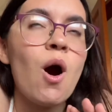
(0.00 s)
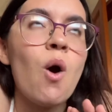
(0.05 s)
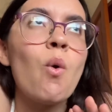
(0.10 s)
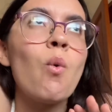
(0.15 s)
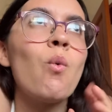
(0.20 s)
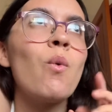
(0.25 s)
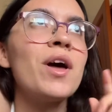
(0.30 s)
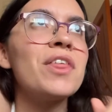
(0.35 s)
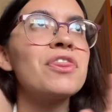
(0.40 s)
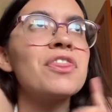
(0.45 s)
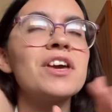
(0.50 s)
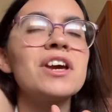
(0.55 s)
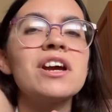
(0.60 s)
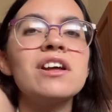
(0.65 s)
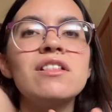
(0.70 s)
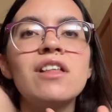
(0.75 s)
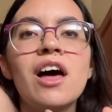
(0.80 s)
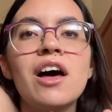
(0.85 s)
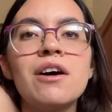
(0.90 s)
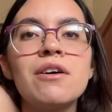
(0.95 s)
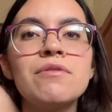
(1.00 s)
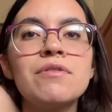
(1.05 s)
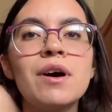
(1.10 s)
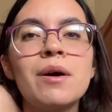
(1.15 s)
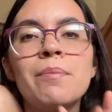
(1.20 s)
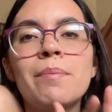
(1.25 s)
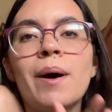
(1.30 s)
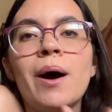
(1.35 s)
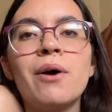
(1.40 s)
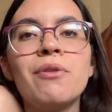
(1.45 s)
One thing I love
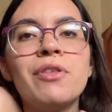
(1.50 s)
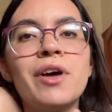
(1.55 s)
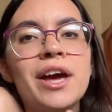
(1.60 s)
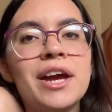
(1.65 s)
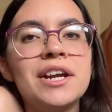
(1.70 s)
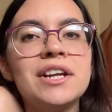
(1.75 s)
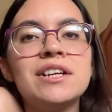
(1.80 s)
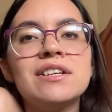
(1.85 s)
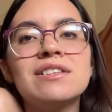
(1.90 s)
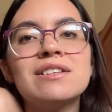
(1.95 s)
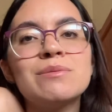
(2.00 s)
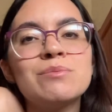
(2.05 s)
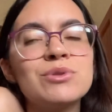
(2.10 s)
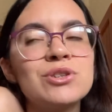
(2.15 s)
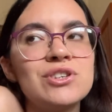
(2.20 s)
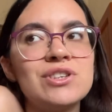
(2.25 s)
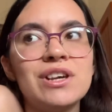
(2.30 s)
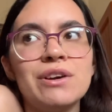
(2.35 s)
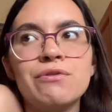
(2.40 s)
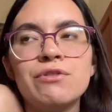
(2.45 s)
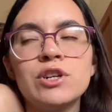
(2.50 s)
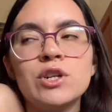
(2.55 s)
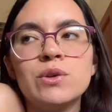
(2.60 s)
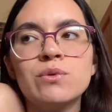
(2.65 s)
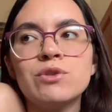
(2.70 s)
about the Hades and Persephone